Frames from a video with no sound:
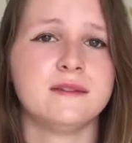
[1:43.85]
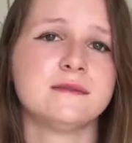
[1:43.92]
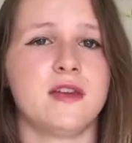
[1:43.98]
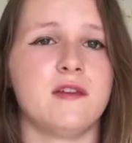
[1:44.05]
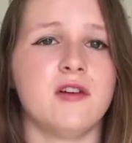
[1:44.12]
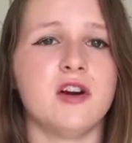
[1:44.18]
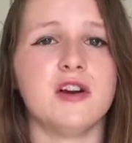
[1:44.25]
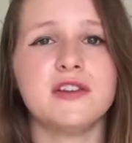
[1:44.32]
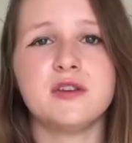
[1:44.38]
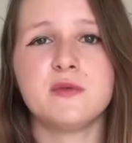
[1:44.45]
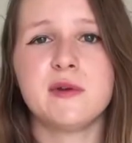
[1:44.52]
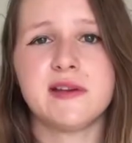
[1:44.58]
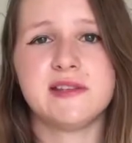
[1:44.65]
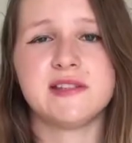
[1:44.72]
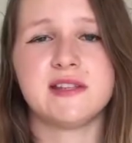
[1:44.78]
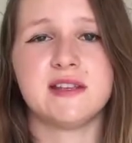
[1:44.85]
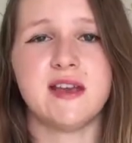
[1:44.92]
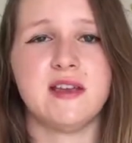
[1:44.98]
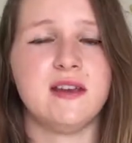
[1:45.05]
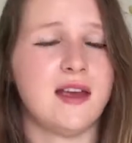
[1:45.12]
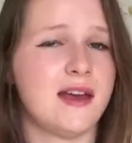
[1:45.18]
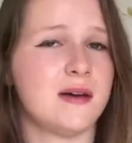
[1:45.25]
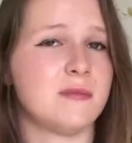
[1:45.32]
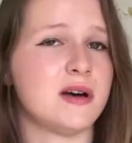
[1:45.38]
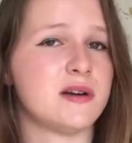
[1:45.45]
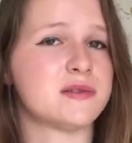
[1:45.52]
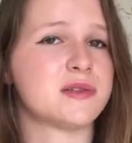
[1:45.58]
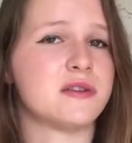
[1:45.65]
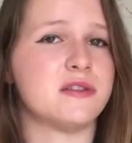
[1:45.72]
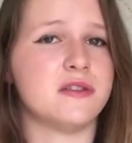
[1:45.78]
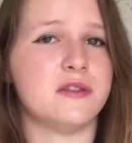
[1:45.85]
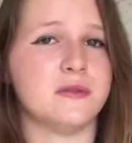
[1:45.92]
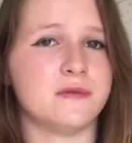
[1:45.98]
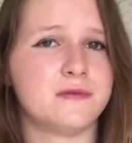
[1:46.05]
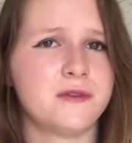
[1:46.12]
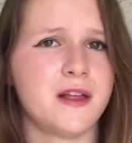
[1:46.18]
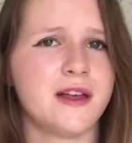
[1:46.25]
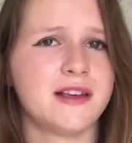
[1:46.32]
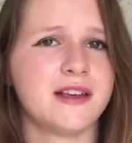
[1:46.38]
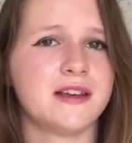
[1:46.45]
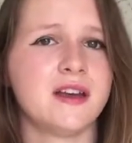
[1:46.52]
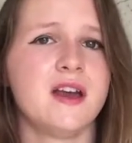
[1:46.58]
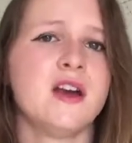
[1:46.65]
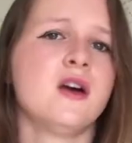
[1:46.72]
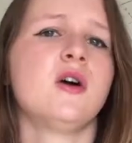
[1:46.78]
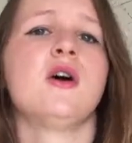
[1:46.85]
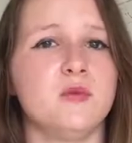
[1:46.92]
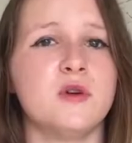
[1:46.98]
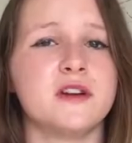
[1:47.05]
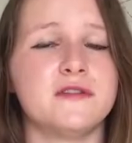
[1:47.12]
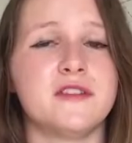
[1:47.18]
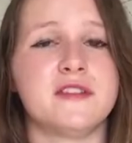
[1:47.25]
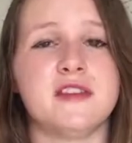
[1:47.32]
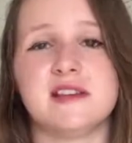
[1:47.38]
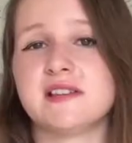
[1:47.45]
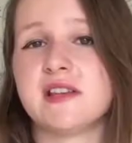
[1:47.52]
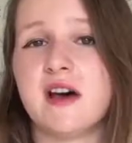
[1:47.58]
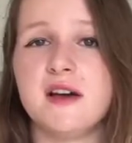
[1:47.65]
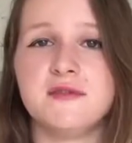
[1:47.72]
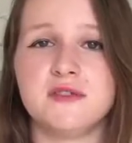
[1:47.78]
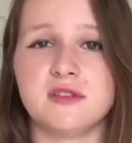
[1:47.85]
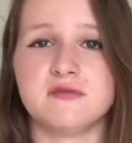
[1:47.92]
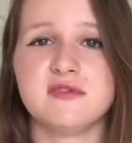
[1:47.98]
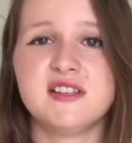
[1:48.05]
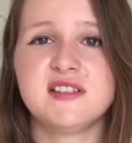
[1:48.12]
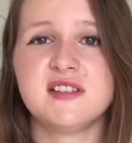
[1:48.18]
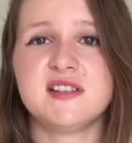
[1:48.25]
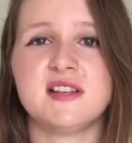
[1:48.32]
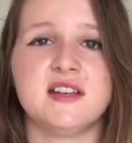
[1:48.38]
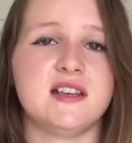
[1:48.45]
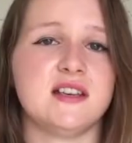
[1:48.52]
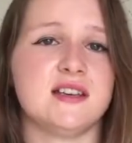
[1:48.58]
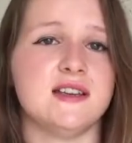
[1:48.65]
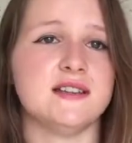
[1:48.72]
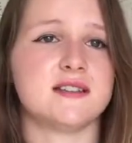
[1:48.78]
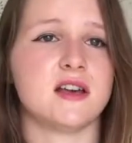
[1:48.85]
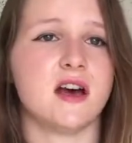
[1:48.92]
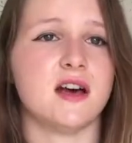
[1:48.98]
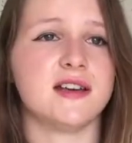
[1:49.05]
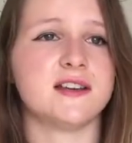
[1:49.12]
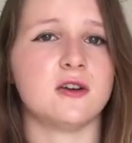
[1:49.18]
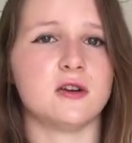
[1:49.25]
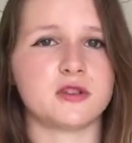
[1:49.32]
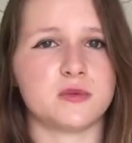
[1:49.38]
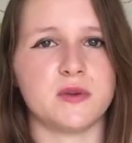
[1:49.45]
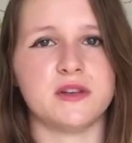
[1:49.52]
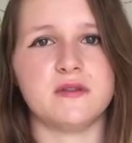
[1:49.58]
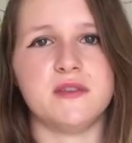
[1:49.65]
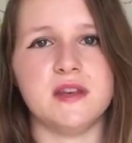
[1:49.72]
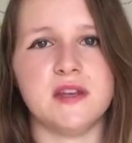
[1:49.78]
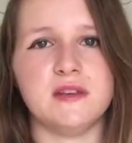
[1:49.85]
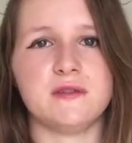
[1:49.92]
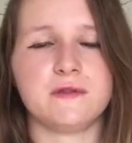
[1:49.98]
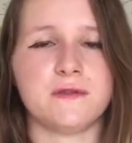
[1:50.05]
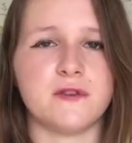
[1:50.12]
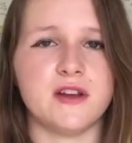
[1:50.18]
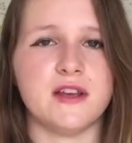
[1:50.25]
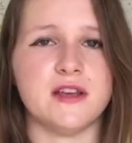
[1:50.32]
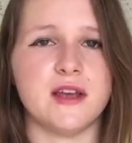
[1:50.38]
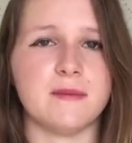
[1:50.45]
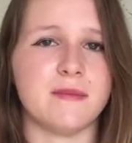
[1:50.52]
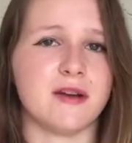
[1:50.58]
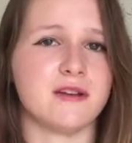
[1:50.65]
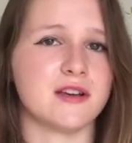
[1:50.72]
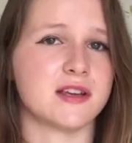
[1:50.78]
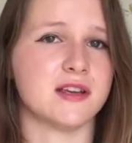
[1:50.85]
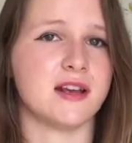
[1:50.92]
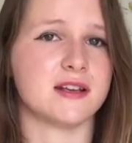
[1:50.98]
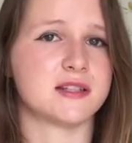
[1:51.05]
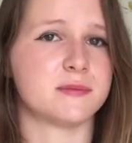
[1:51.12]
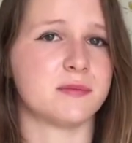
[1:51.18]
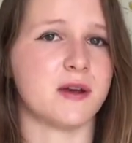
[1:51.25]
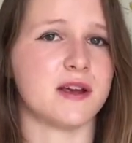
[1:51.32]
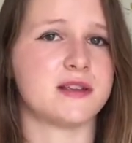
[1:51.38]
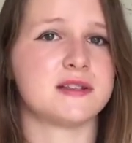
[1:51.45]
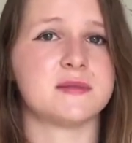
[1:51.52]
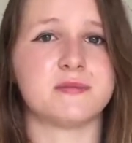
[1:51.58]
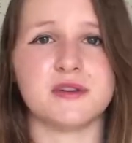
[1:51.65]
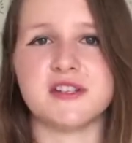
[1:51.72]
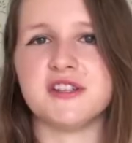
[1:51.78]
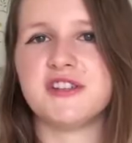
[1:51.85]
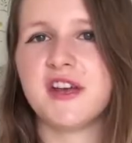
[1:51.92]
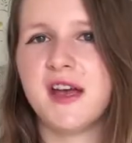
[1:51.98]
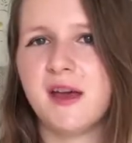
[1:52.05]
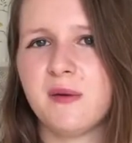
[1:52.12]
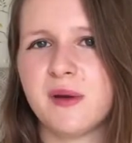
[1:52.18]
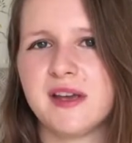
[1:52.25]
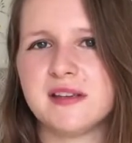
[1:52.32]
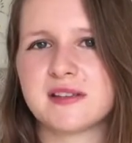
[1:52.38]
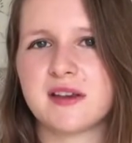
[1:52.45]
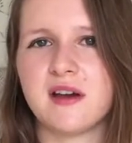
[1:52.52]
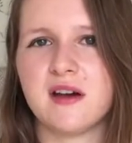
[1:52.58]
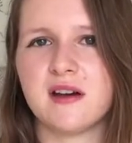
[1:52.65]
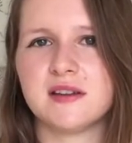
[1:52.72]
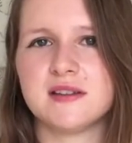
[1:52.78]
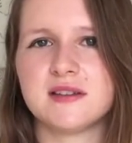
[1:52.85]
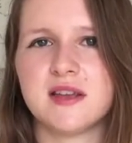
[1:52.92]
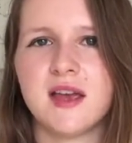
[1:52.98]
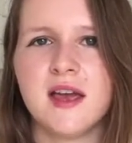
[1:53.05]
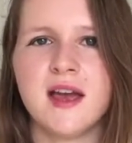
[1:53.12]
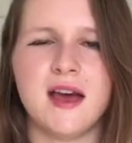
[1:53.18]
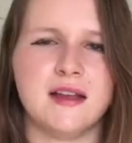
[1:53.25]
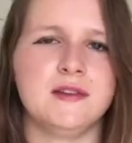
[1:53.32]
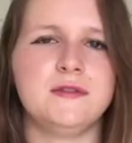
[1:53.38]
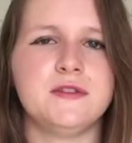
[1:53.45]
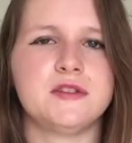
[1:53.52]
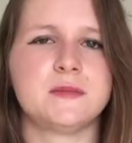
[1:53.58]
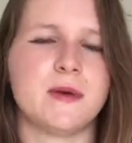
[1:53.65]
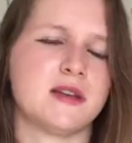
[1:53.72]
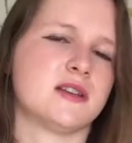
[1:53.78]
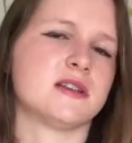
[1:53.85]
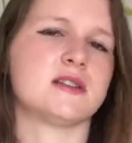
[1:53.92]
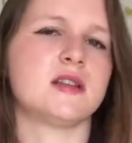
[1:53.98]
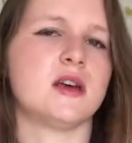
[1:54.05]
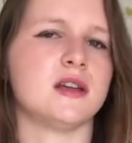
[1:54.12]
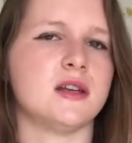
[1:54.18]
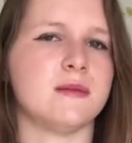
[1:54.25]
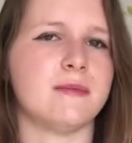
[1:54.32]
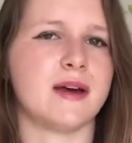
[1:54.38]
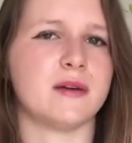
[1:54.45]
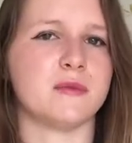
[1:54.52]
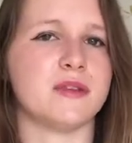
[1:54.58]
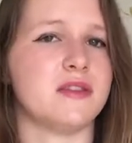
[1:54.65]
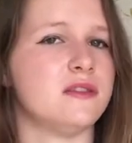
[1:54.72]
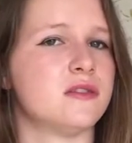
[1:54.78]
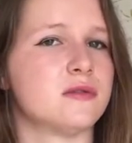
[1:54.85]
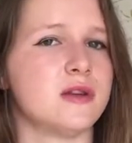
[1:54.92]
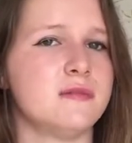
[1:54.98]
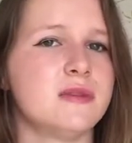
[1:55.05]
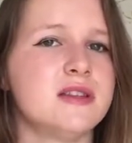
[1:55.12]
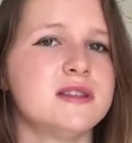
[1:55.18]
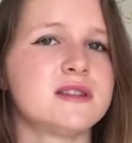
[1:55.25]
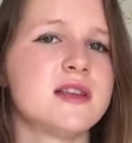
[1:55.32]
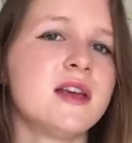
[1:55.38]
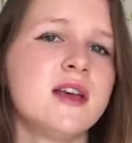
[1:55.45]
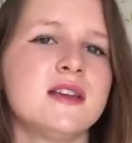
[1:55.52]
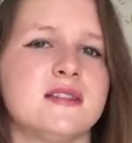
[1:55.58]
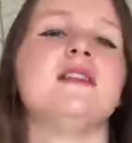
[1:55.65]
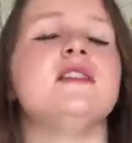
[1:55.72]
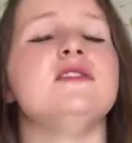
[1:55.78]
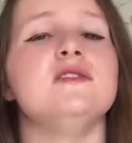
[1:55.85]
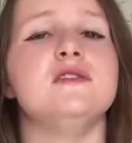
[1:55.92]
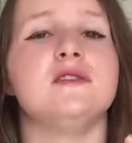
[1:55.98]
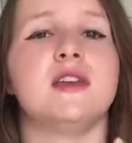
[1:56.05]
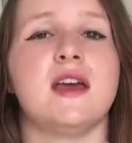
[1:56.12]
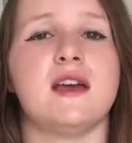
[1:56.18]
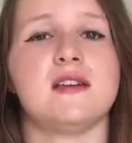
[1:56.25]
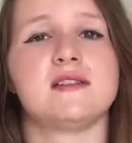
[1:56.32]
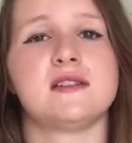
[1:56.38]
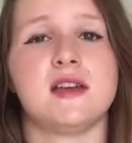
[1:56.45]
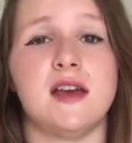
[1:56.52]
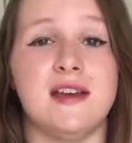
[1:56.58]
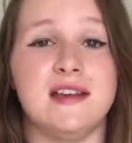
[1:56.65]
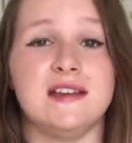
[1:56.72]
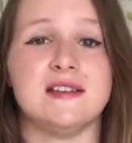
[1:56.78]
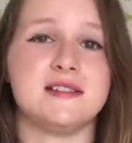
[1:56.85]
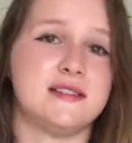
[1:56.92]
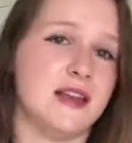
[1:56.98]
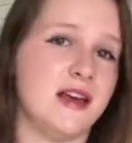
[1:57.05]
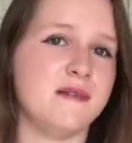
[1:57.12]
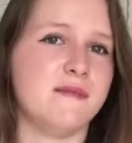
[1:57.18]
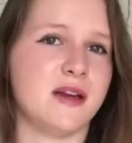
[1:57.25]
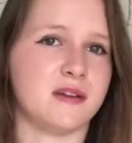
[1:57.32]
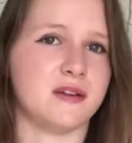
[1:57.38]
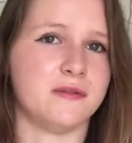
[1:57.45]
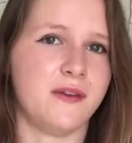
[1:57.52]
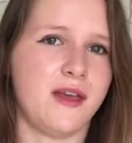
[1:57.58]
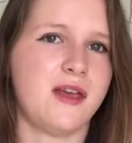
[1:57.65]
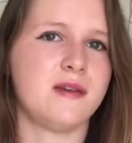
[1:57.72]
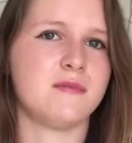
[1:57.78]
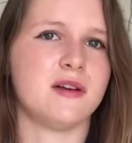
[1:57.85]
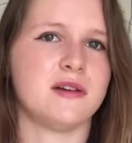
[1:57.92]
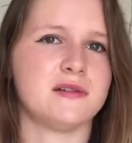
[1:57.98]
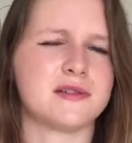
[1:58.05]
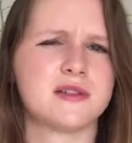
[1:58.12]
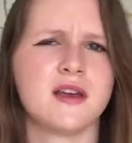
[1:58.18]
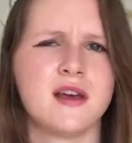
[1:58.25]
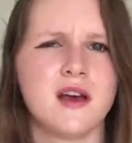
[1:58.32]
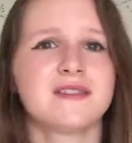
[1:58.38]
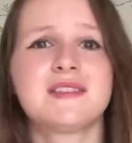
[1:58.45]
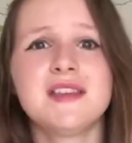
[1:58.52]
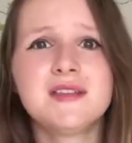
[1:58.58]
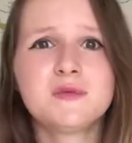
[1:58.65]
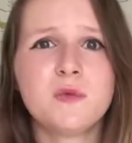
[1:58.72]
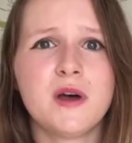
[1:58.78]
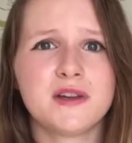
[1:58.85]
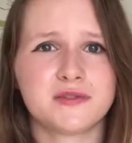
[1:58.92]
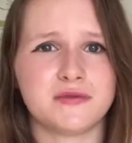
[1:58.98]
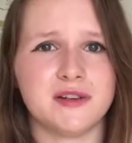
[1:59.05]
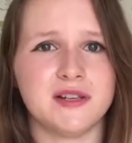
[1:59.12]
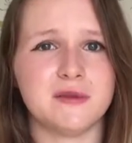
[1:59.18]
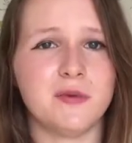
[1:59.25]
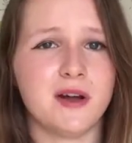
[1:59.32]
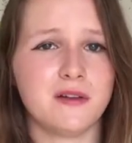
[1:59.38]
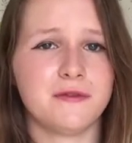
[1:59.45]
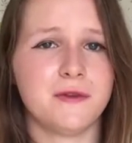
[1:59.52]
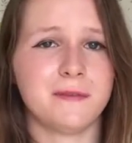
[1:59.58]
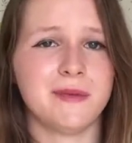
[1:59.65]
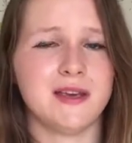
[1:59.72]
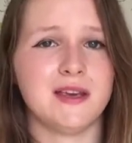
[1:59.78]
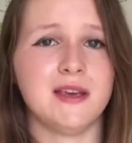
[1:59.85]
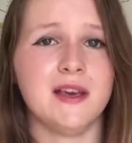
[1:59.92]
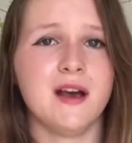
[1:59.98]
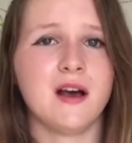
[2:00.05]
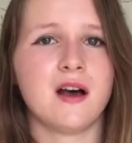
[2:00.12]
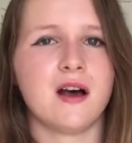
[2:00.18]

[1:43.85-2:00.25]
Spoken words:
There are other ways to gain air miles other than flying. One of the things that I've done recently is I got one of the free American Express British Airways cards, and if you spend a certain amount within 3 months, then you get a set amount of air miles. This worked really well for me.